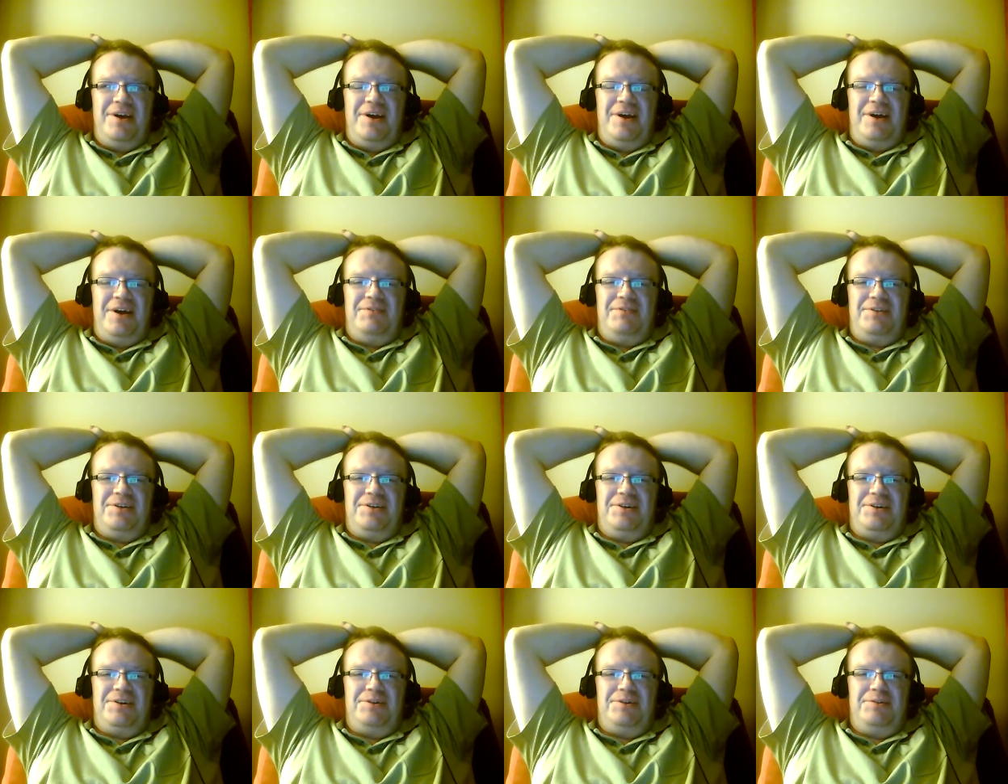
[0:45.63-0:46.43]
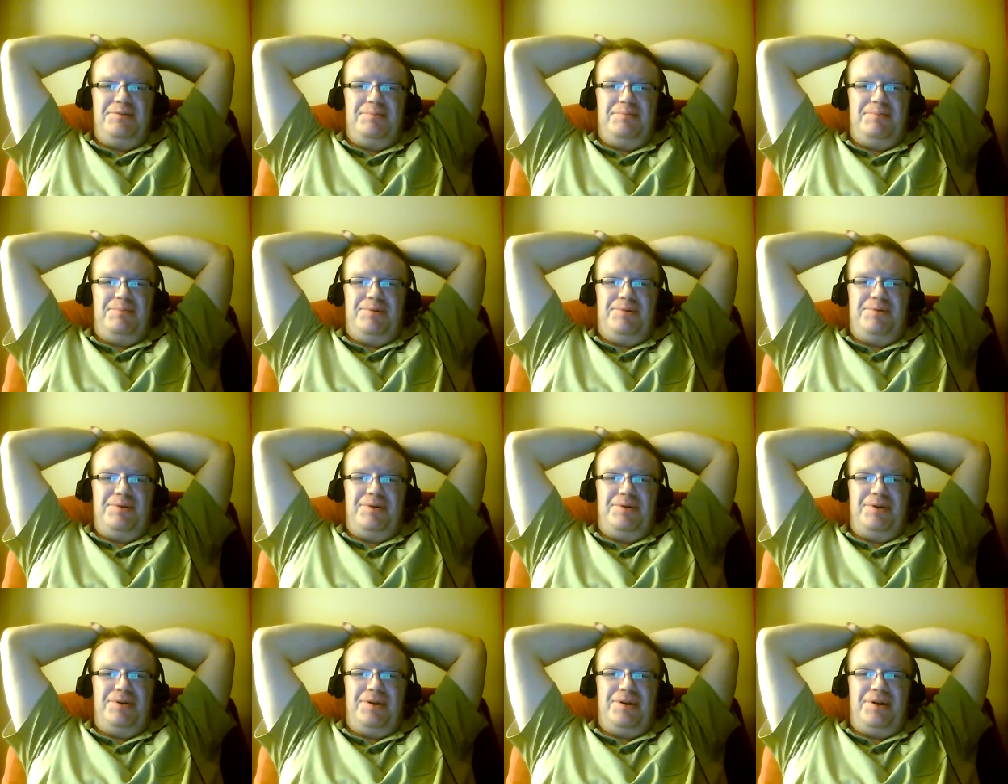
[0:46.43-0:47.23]
I was also
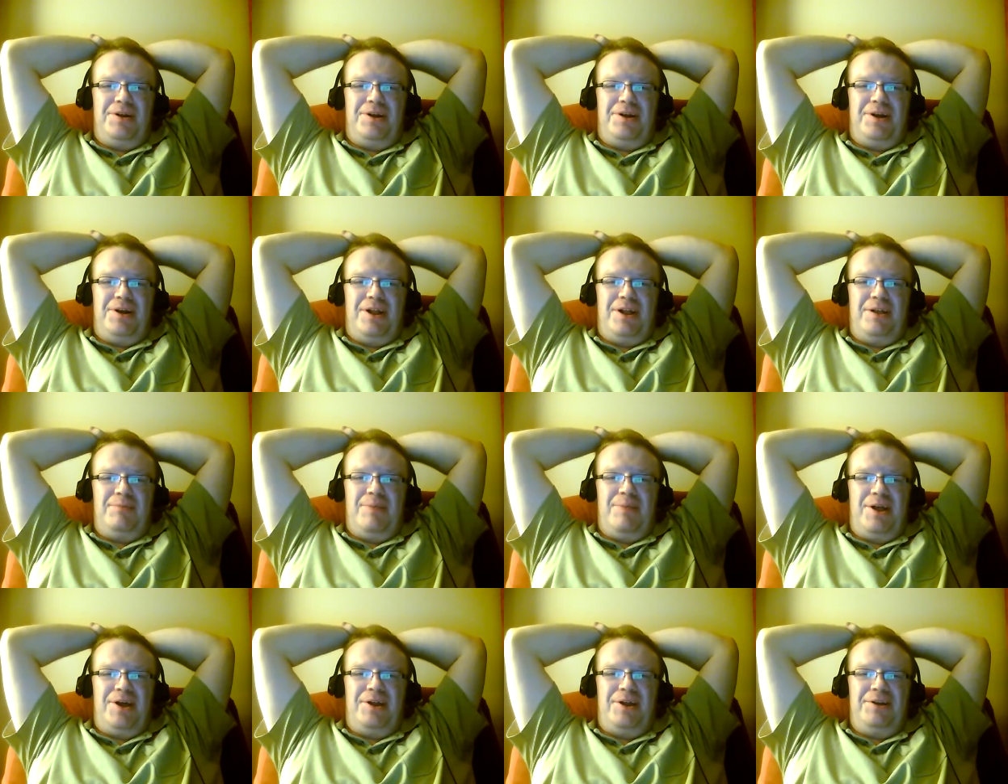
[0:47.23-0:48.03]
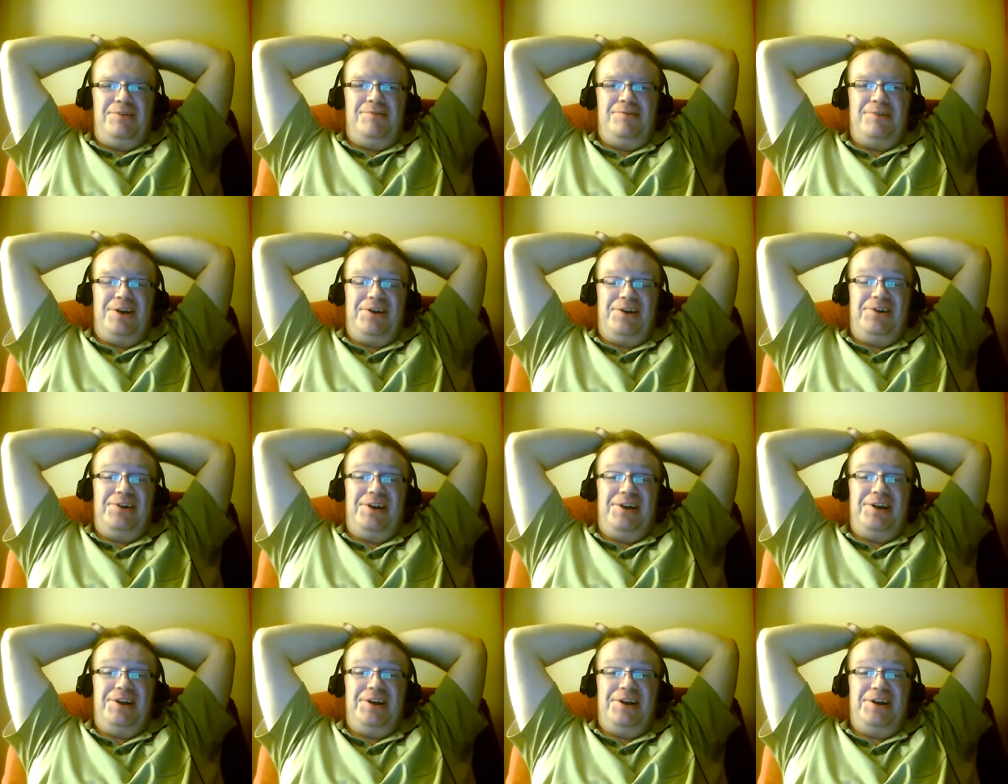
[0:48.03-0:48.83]
born colorblind, red
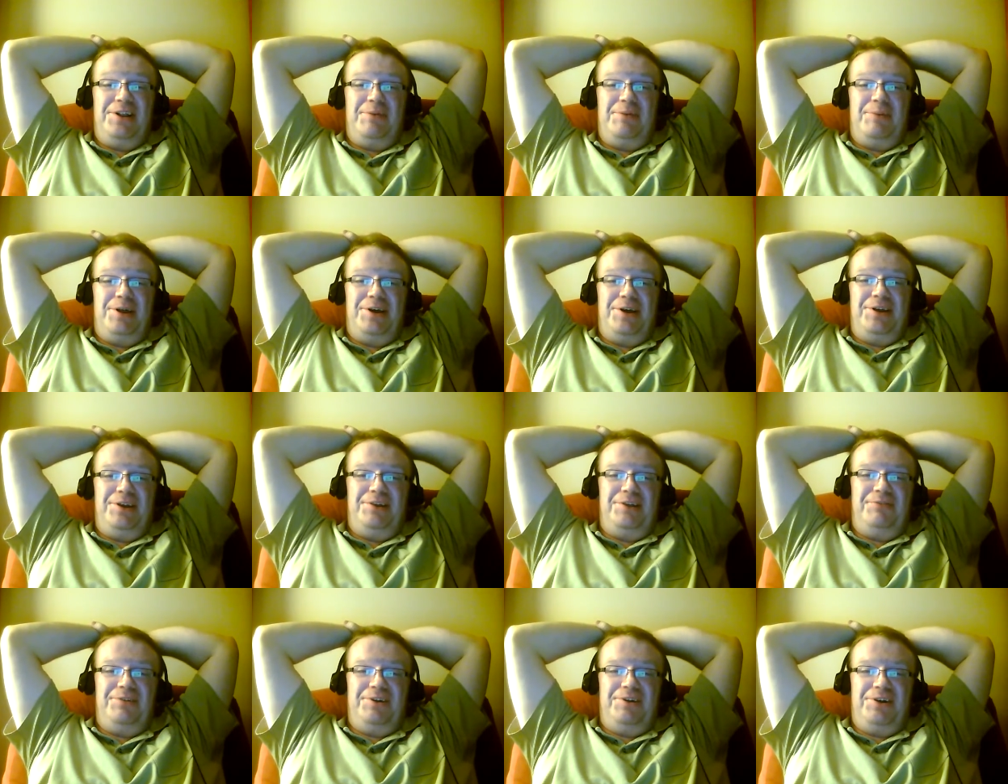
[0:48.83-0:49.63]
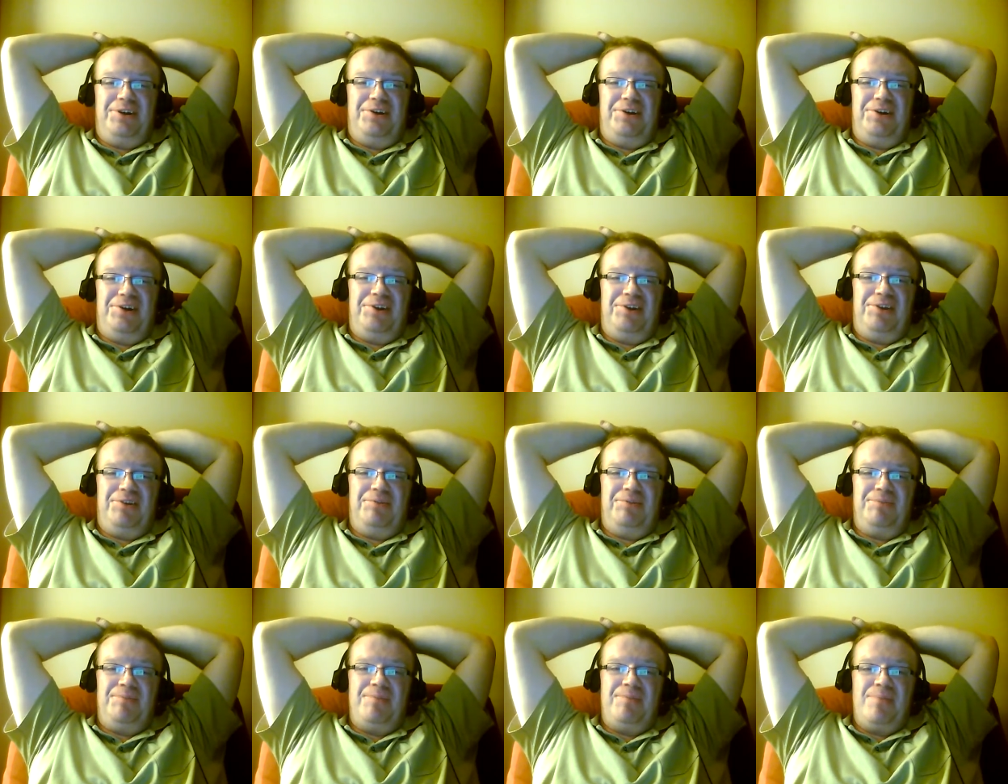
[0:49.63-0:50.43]
green colorblind, if you're curious,
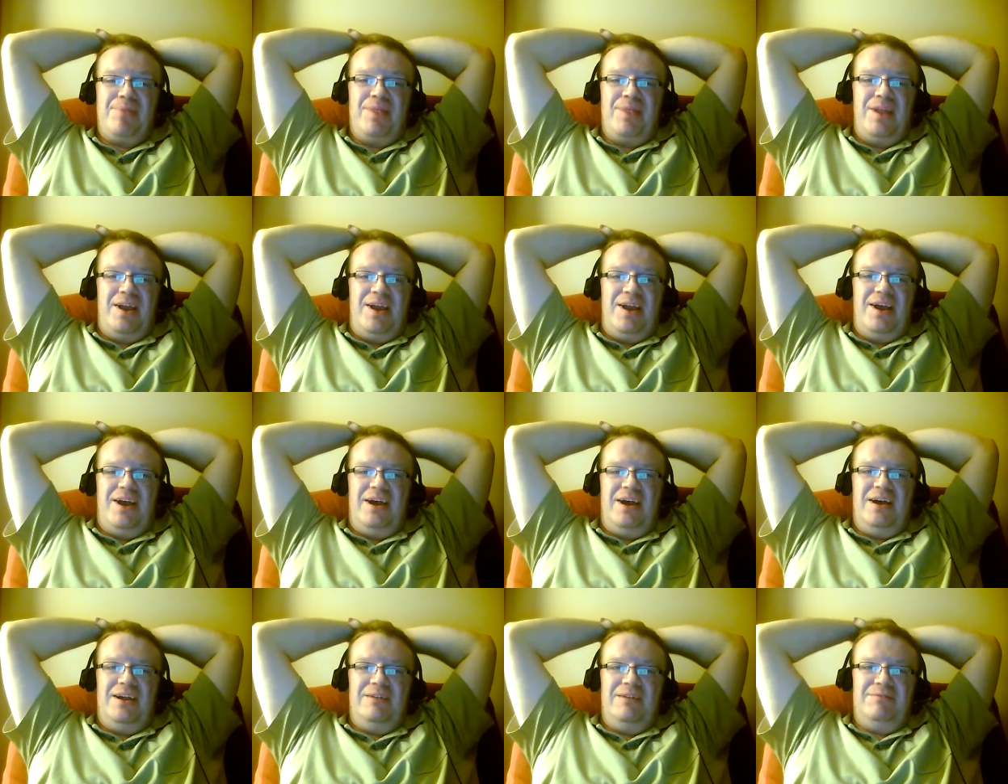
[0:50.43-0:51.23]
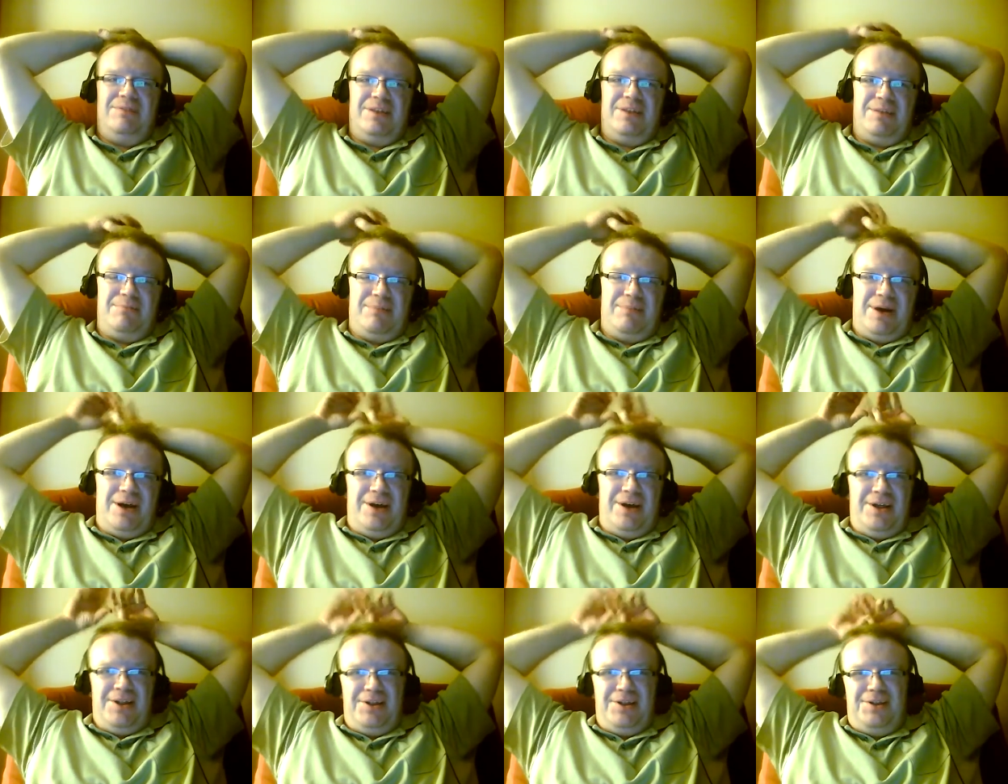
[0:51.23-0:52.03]
and with
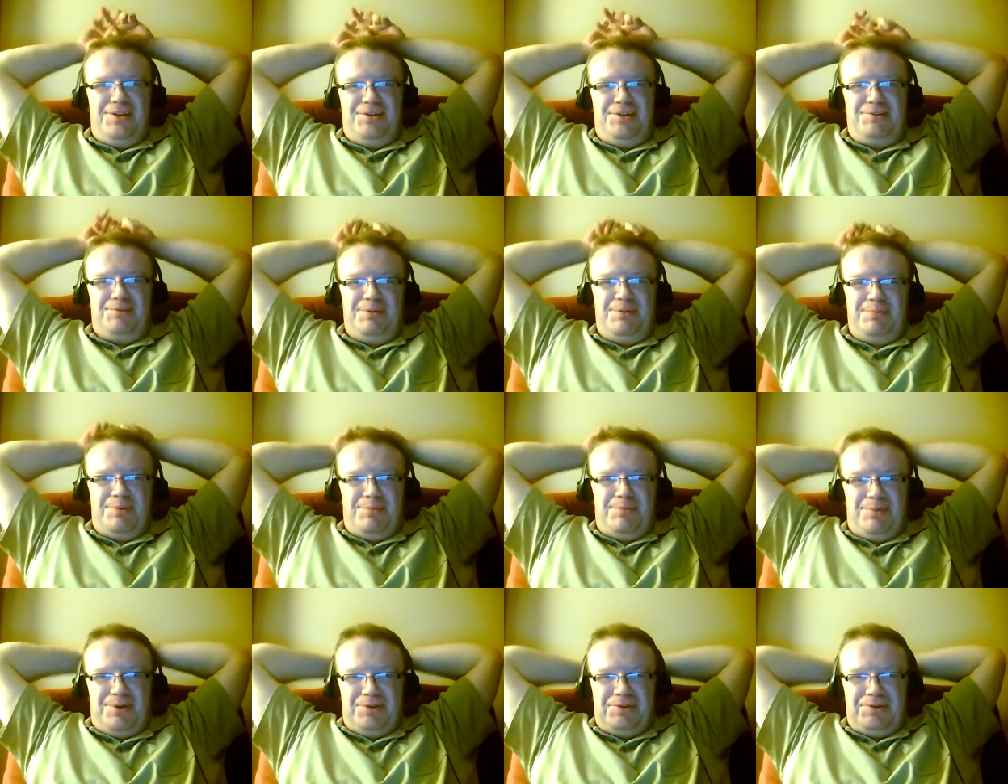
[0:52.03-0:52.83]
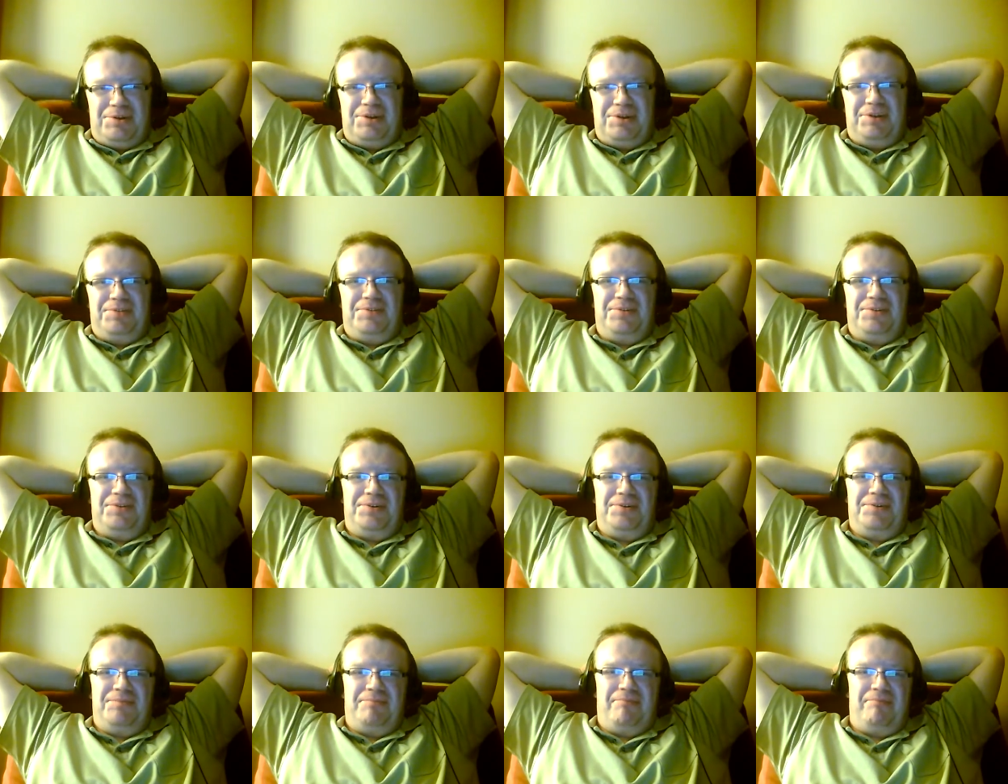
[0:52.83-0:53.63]
mild cerebral palsy for
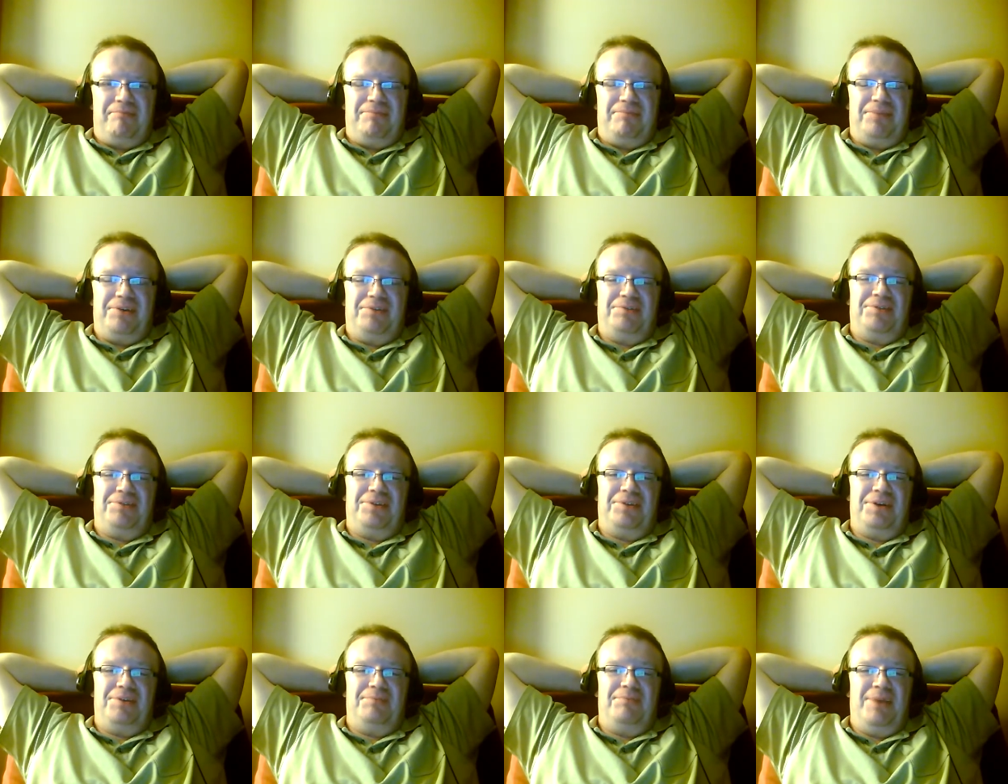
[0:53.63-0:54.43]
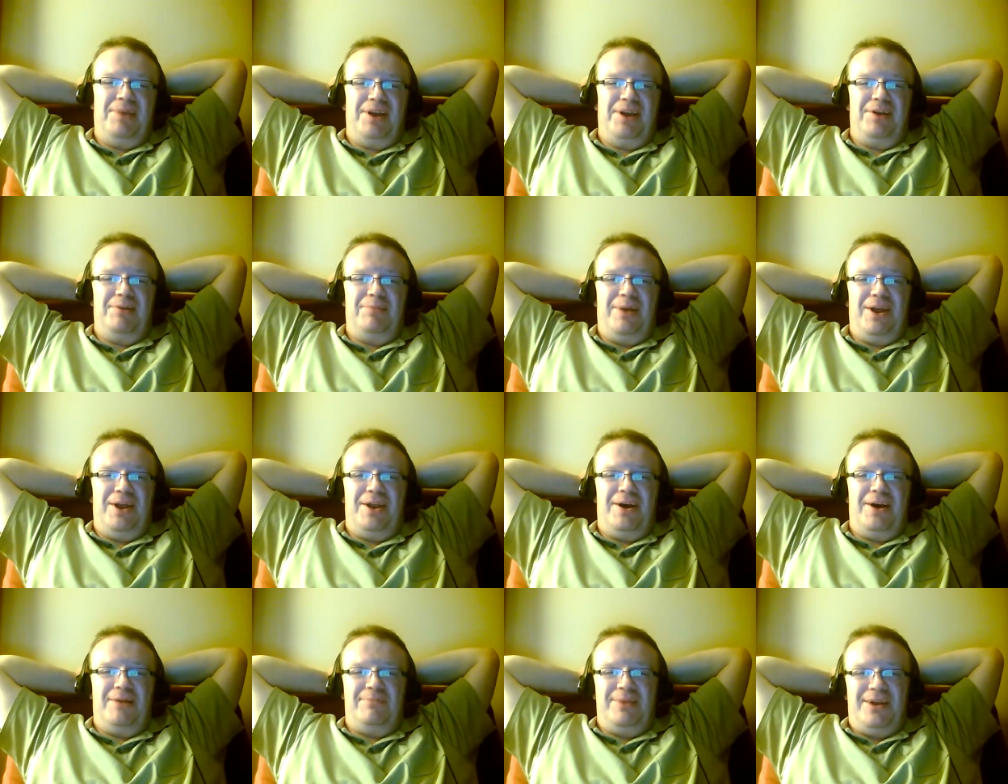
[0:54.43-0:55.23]
those that may or may
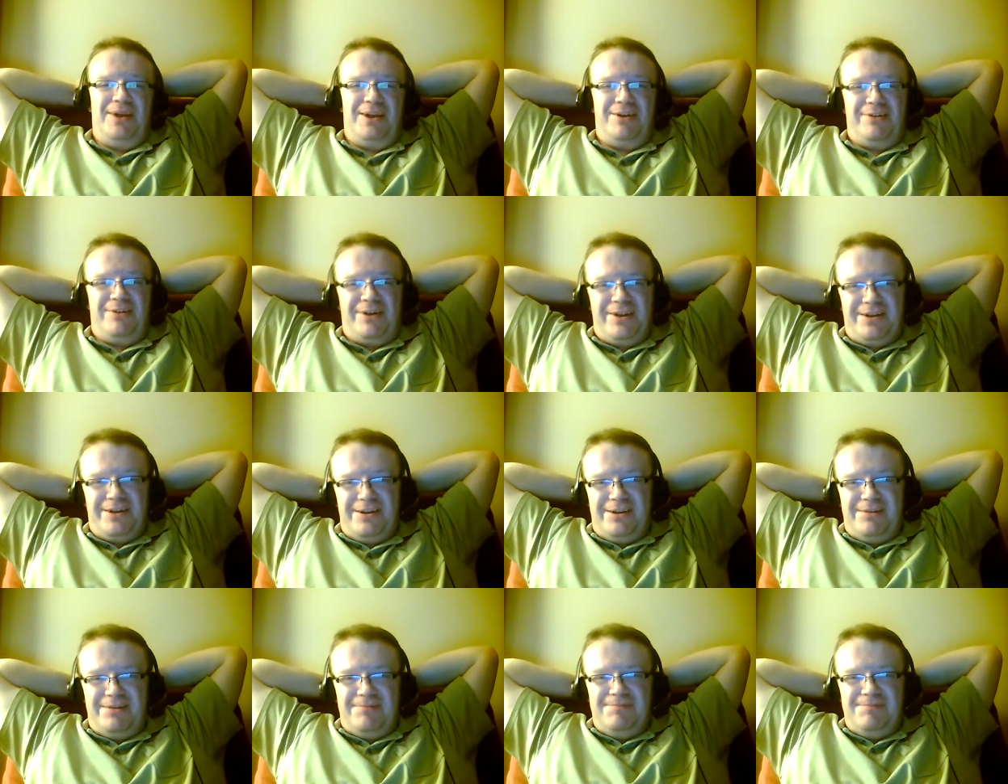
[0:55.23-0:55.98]
not be interested.